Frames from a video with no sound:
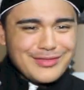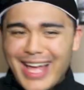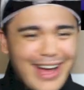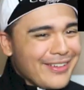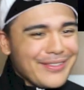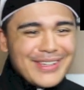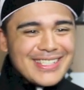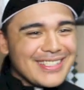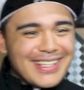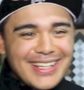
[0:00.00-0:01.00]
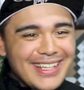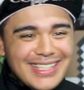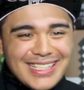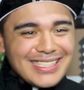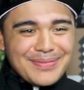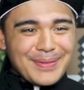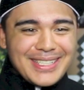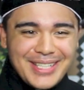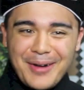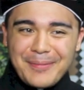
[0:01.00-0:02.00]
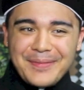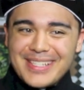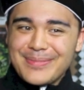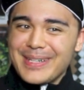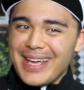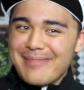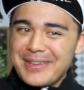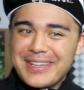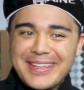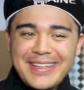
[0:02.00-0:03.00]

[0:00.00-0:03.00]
I don't know what he's. This is pretty dope. This is pretty epic.